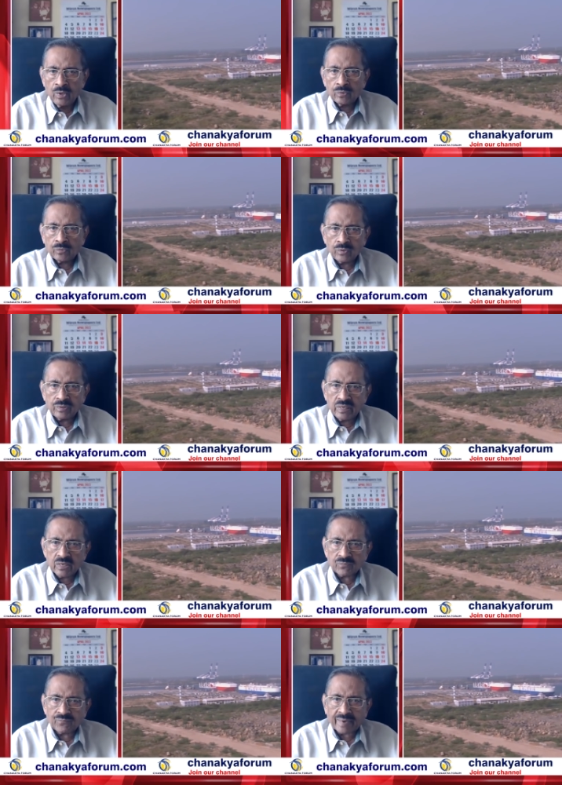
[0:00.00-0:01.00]
So
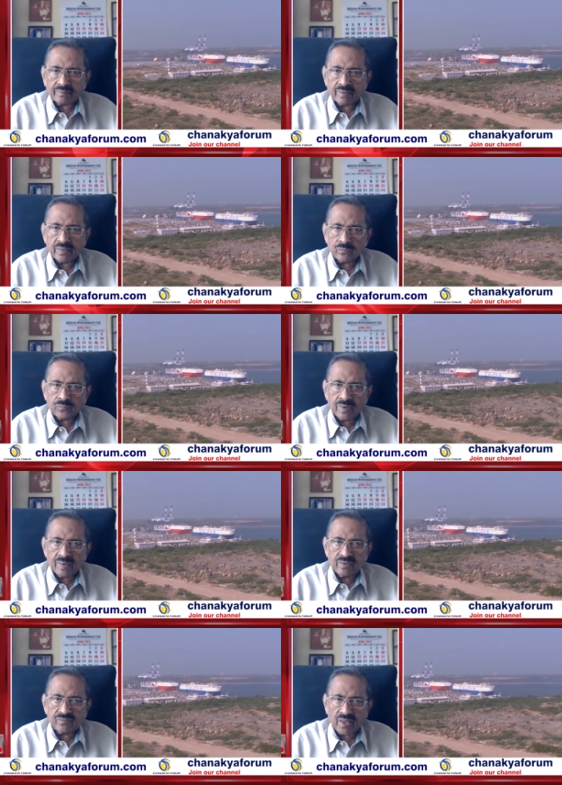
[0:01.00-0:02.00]
these factors were
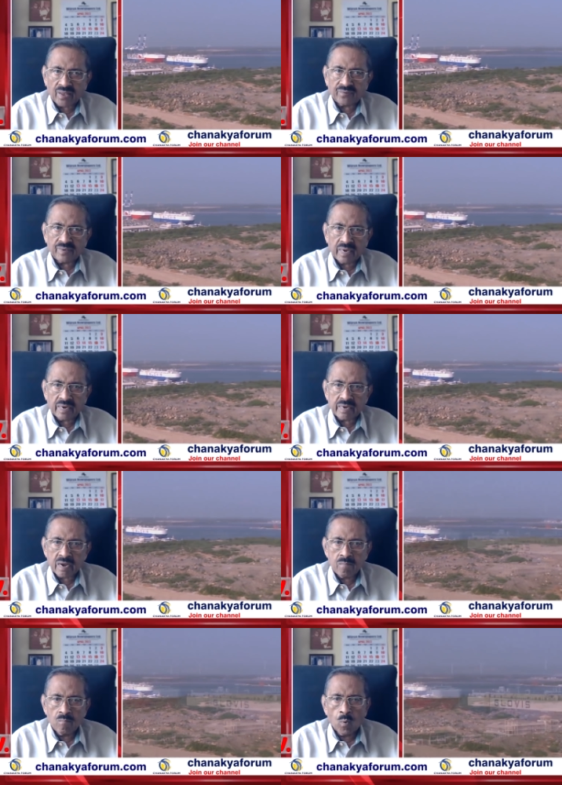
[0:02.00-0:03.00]

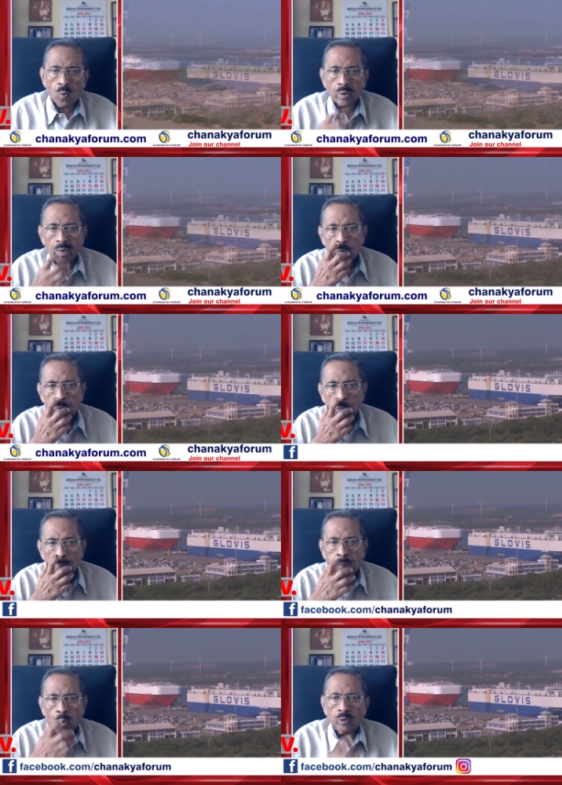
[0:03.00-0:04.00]
necessitated more out of
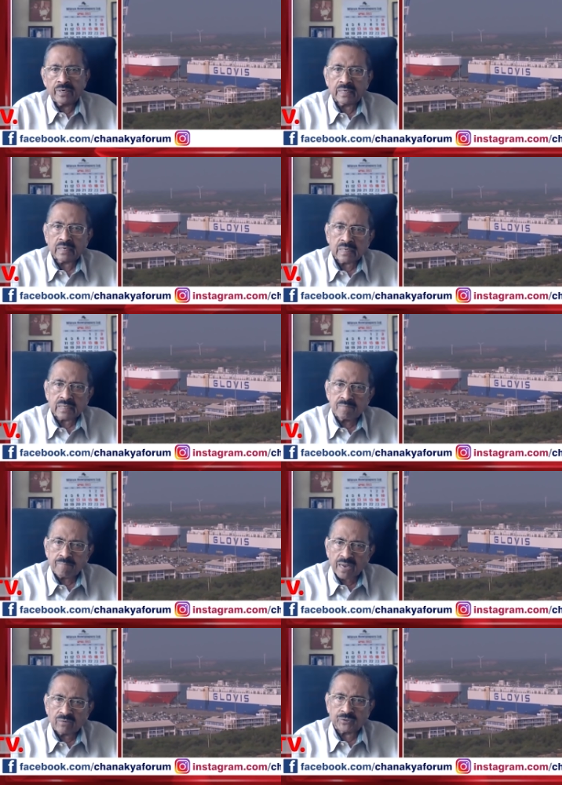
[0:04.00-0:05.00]
political
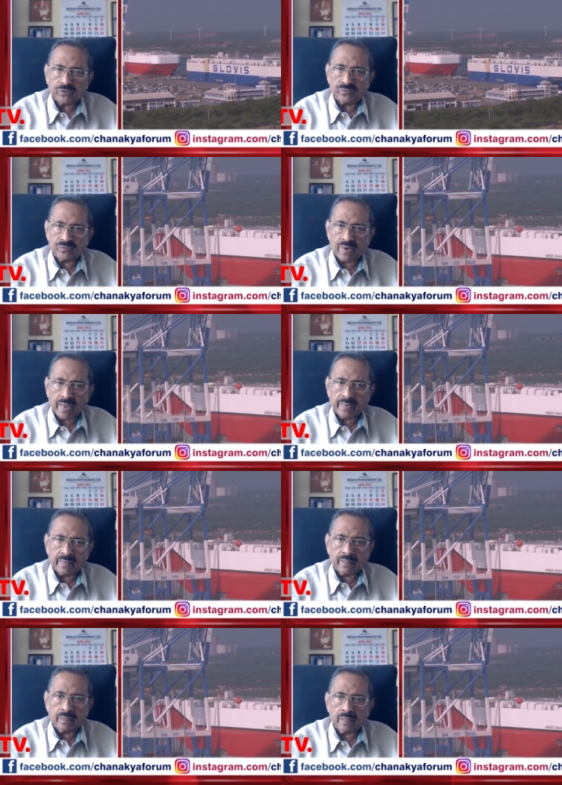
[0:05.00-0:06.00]
compulsions, like
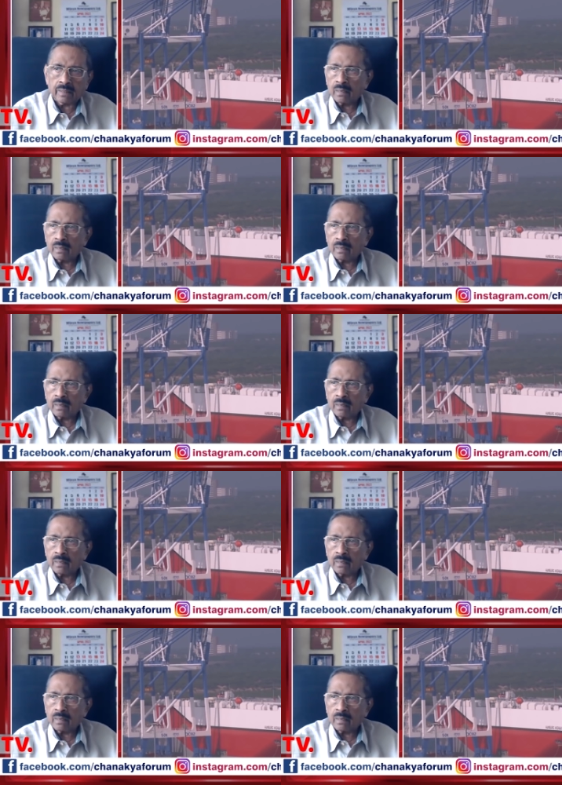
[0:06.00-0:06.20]
uh,